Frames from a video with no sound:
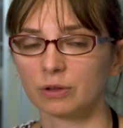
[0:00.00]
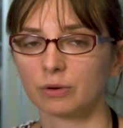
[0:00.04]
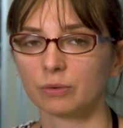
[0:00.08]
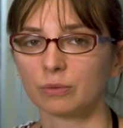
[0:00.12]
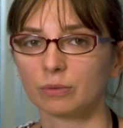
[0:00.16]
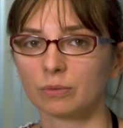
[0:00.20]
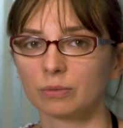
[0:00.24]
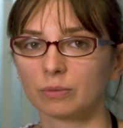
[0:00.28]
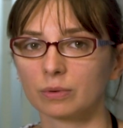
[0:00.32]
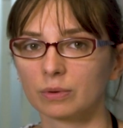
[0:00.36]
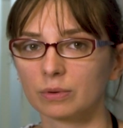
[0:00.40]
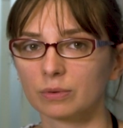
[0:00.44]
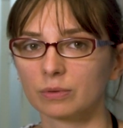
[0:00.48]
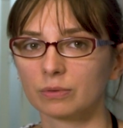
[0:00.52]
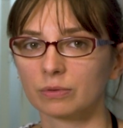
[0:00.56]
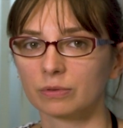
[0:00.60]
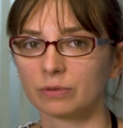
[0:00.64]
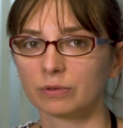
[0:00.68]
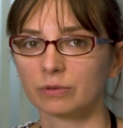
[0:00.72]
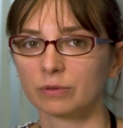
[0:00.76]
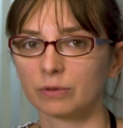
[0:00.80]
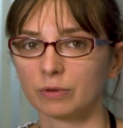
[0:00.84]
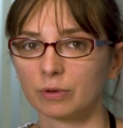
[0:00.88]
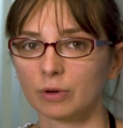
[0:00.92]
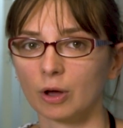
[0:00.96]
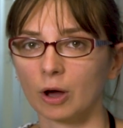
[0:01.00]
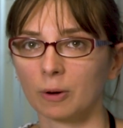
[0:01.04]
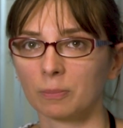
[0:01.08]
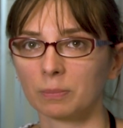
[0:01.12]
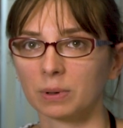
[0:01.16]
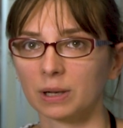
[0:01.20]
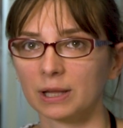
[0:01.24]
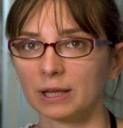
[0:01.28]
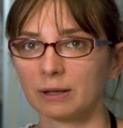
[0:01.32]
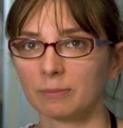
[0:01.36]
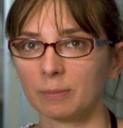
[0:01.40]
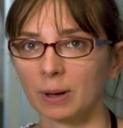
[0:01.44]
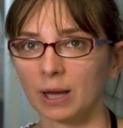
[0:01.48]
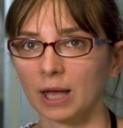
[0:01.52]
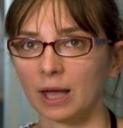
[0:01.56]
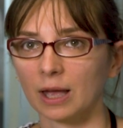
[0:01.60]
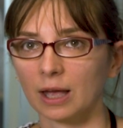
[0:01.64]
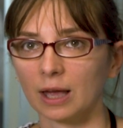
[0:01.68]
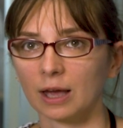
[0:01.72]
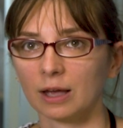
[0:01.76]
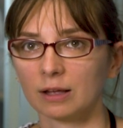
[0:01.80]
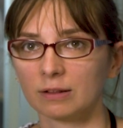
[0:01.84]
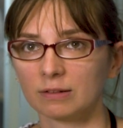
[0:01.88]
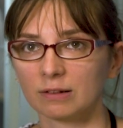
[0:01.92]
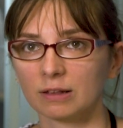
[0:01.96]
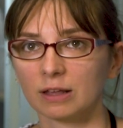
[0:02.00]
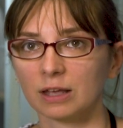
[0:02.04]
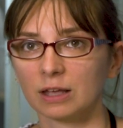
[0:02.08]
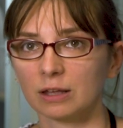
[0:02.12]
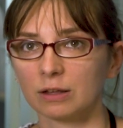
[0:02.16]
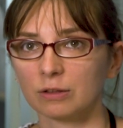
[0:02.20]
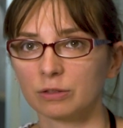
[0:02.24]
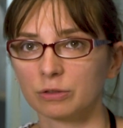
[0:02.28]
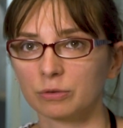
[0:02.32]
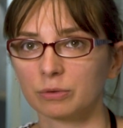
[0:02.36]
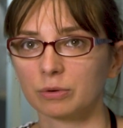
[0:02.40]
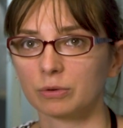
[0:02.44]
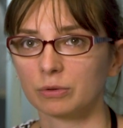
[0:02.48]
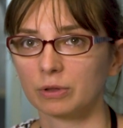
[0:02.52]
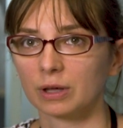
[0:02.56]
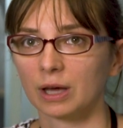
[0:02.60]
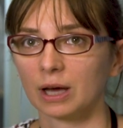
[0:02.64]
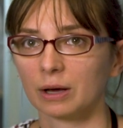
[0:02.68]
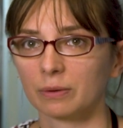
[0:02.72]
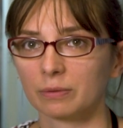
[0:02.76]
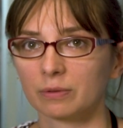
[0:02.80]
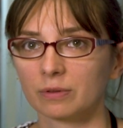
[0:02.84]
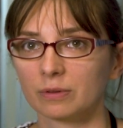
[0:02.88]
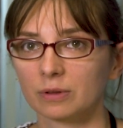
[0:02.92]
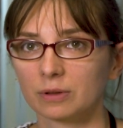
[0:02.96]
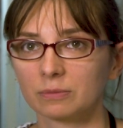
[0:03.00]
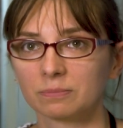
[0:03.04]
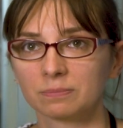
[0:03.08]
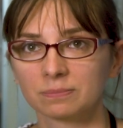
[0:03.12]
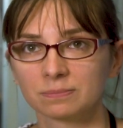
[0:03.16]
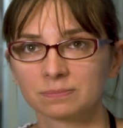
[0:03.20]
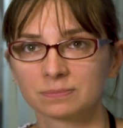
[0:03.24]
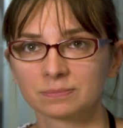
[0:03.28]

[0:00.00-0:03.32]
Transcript: to complete my AAT through the council.